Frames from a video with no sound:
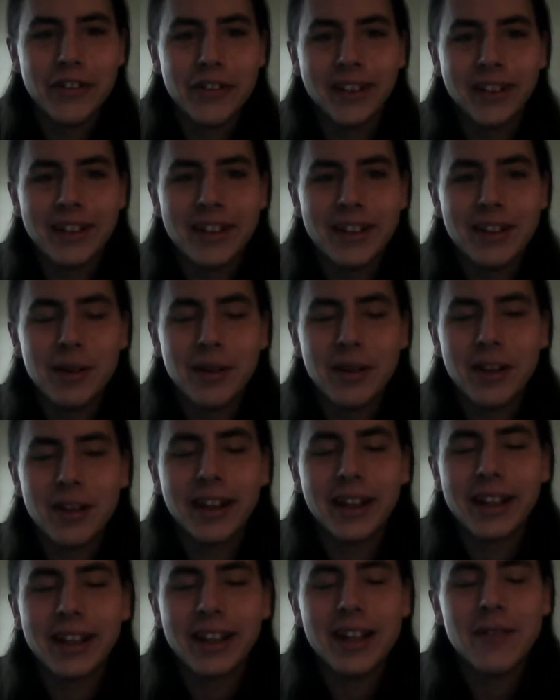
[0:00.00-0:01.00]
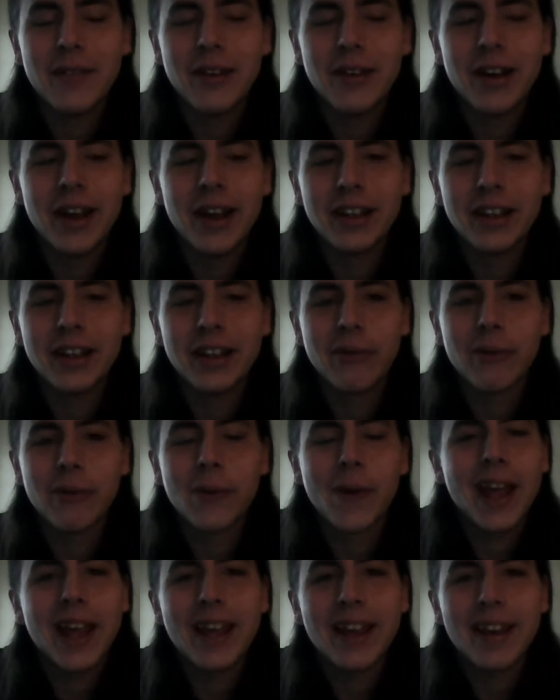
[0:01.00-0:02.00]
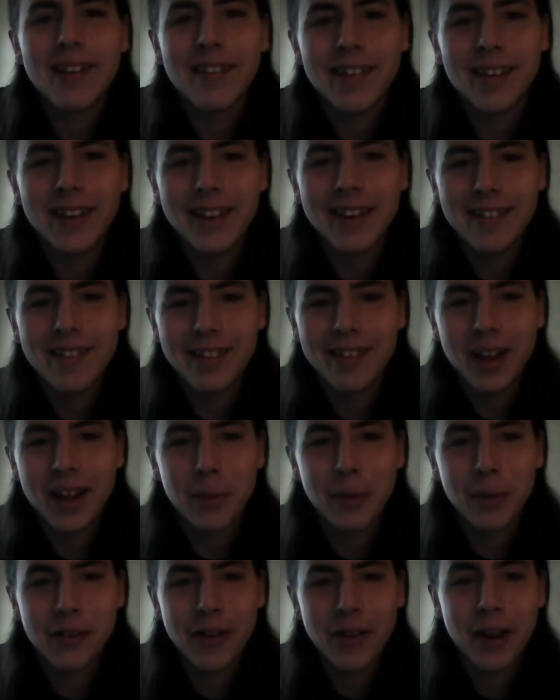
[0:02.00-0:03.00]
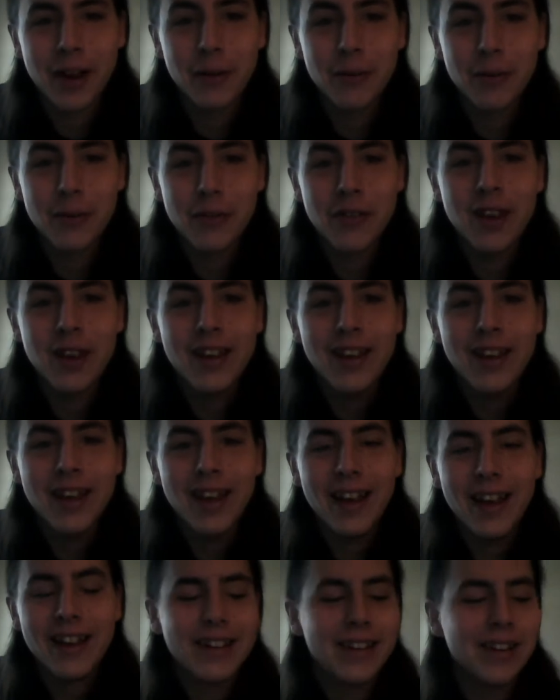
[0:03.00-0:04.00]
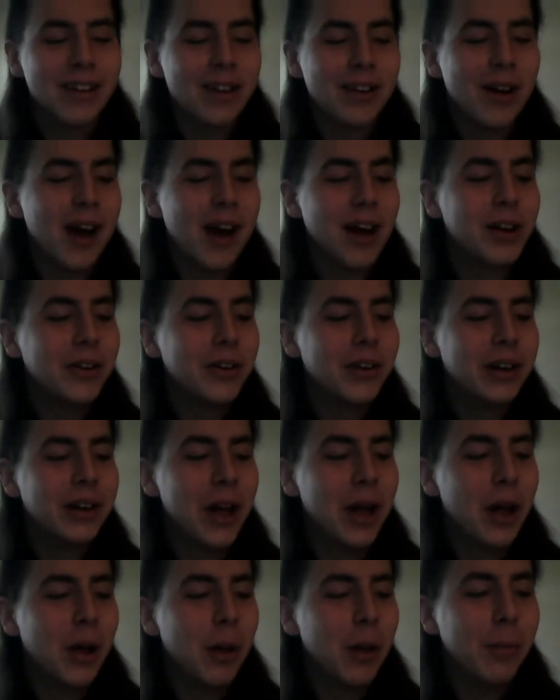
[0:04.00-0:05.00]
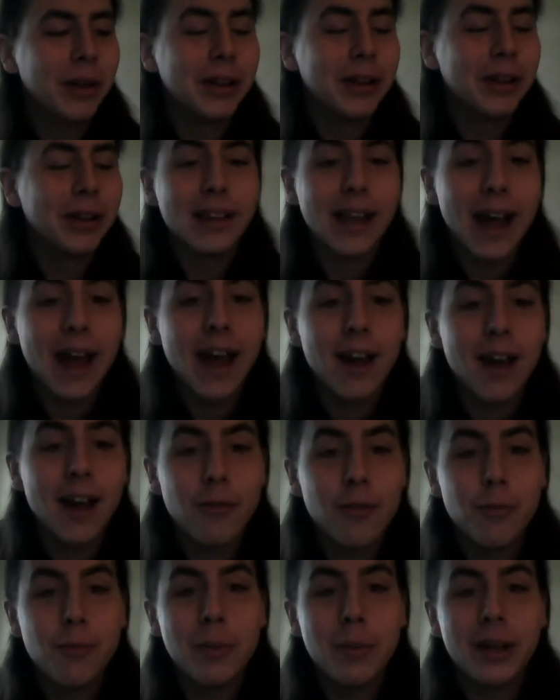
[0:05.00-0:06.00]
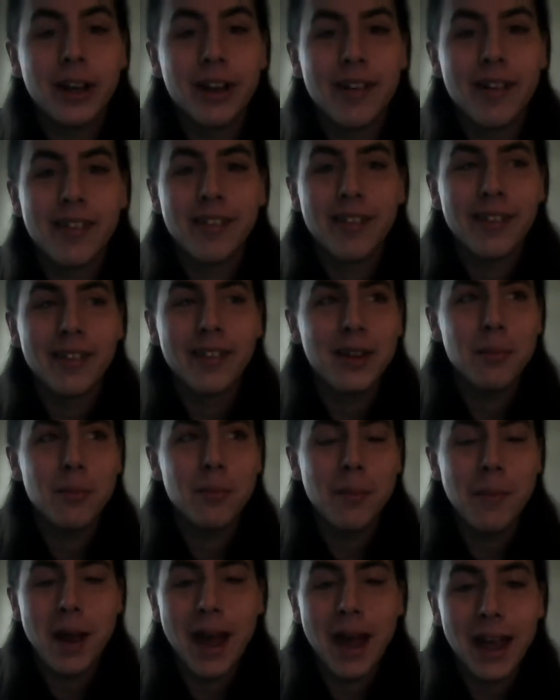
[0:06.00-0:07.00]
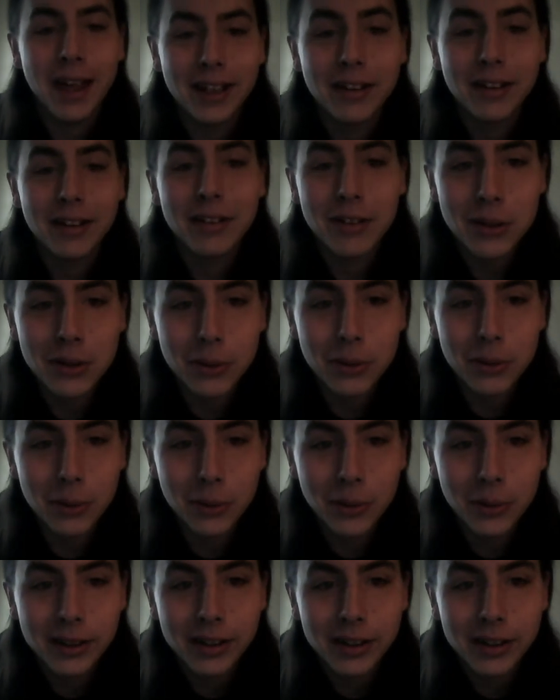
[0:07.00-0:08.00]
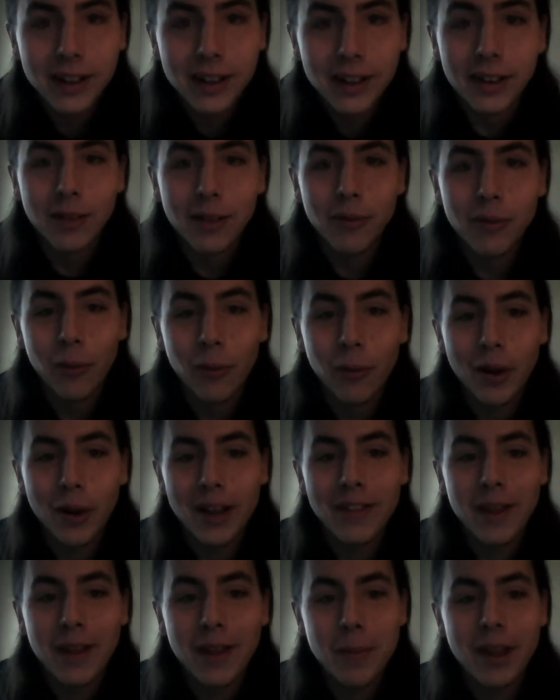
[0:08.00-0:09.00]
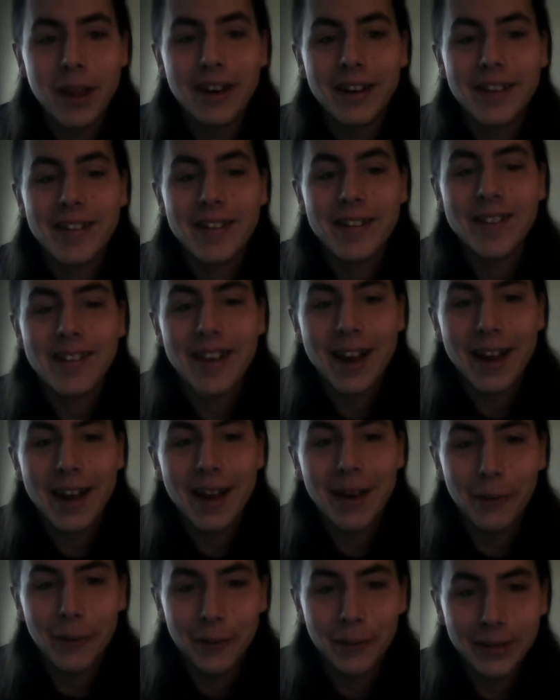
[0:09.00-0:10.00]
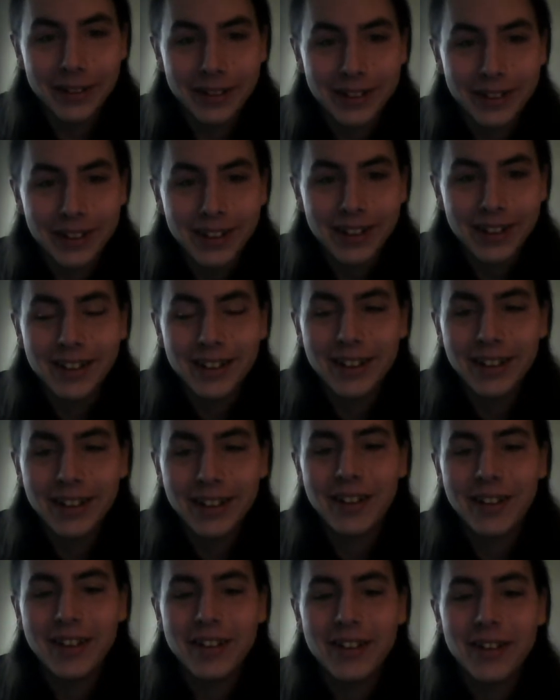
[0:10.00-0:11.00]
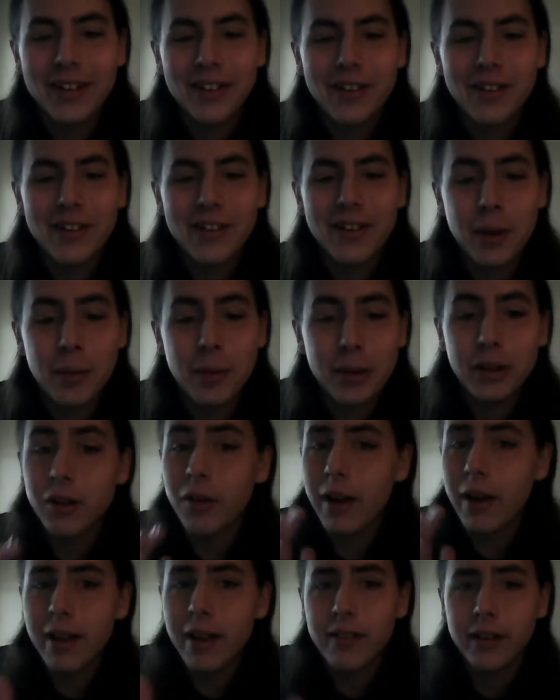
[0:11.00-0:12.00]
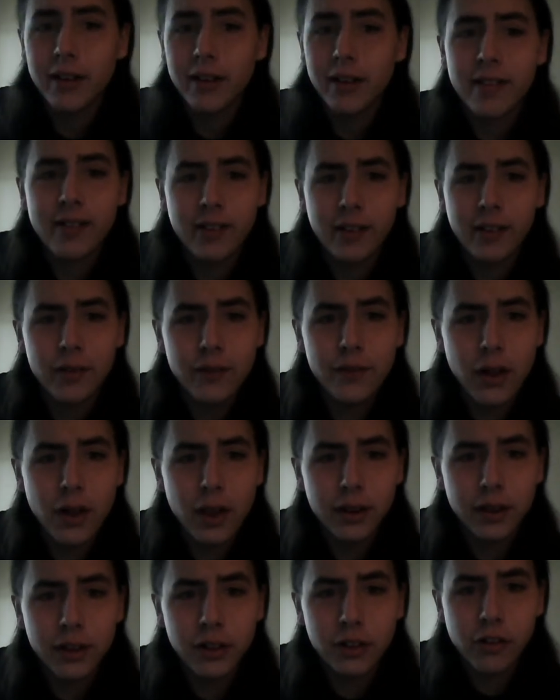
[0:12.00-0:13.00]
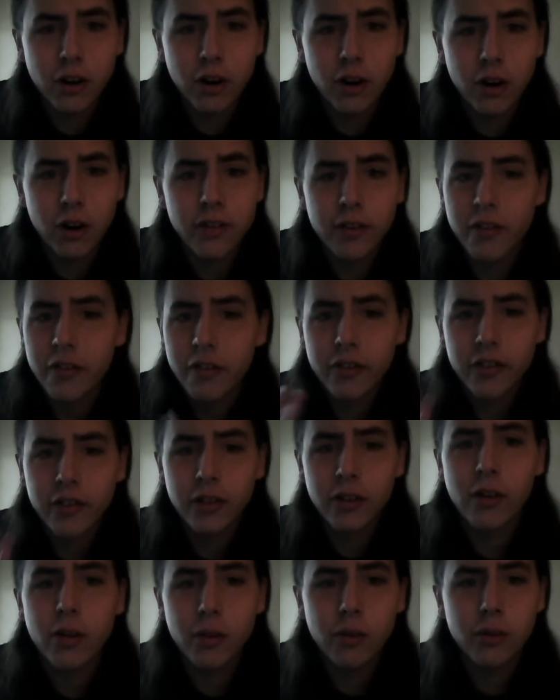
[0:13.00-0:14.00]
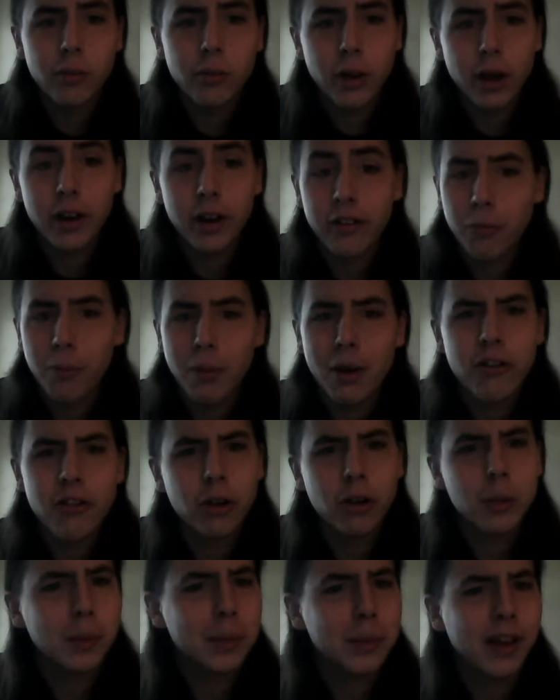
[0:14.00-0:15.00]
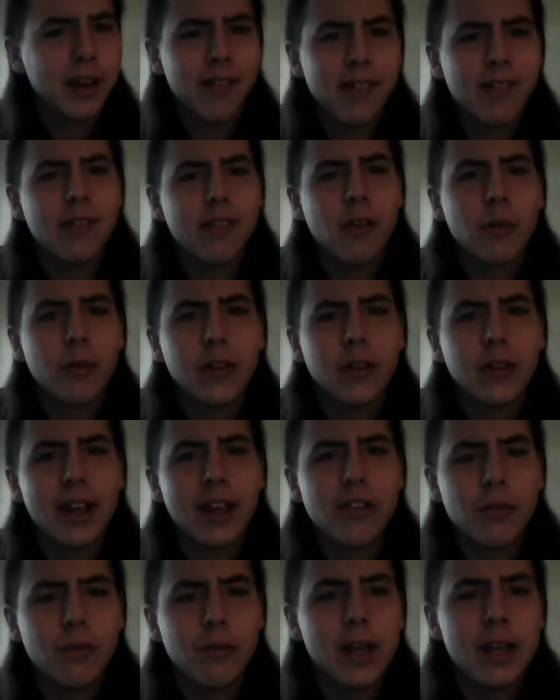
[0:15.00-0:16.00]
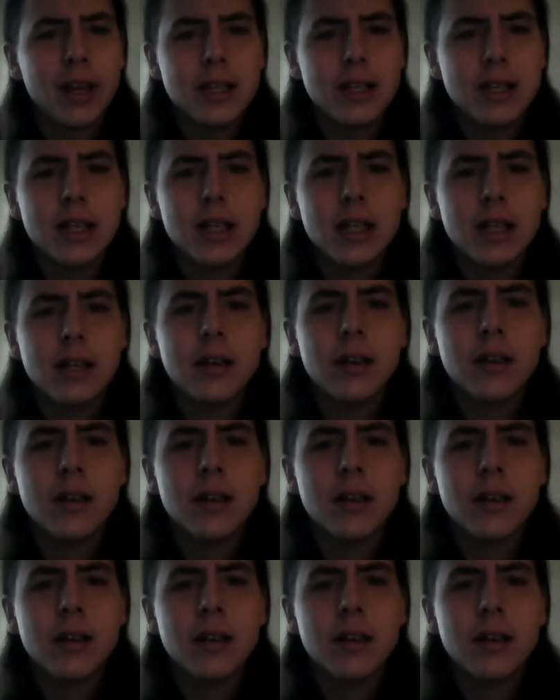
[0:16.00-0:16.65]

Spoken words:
Like he evidently threw eggs at his neighbor's house, and I couldn't help but laugh because of the magnitude of the way they made it sound. You know, they turned. I mean, granted, it's still a felony charge. It's still, and especially because he's over the age of 18.